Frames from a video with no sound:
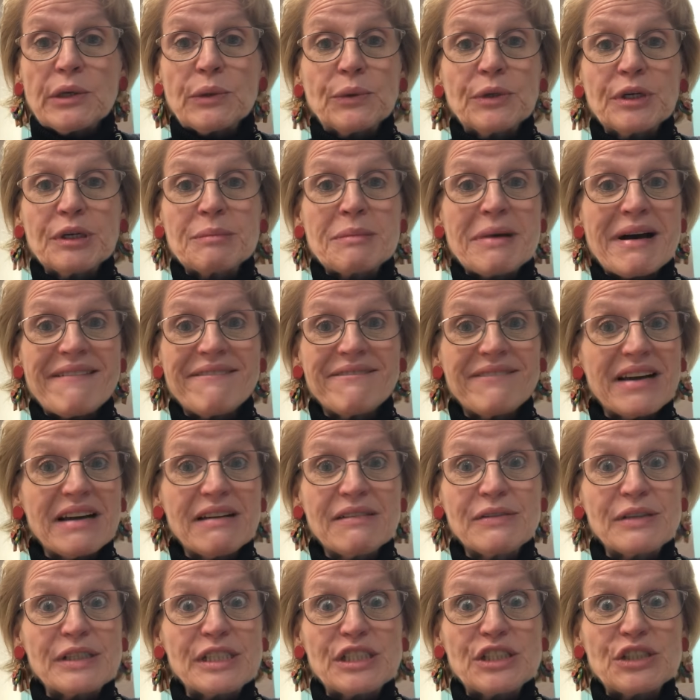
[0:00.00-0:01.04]
one of my
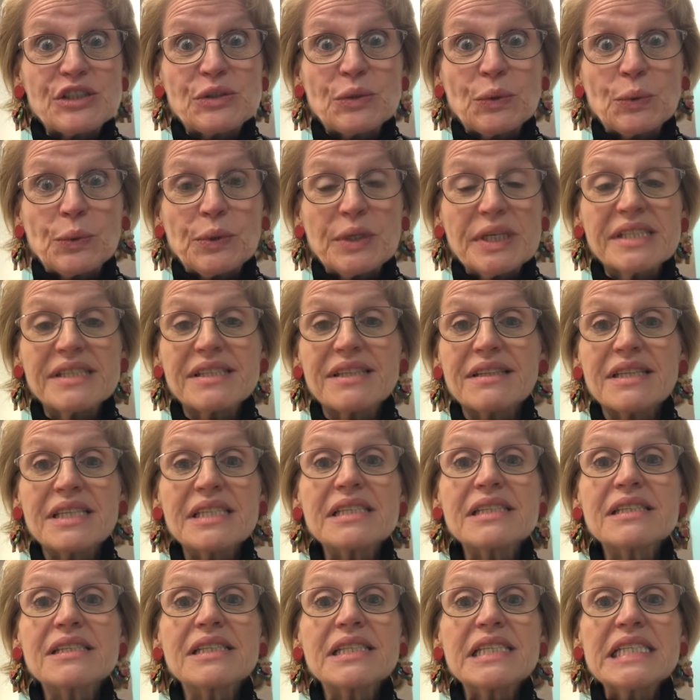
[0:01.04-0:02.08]
favorite stories, and this
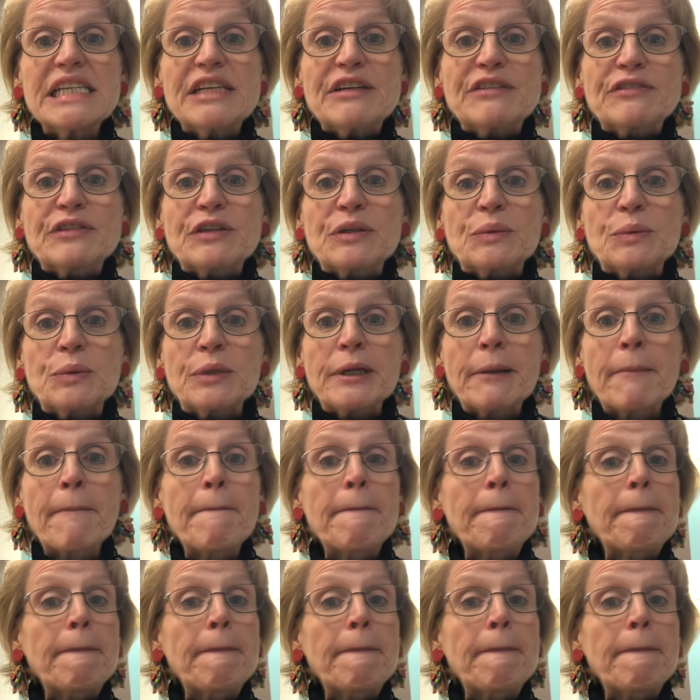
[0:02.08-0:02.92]
is a different one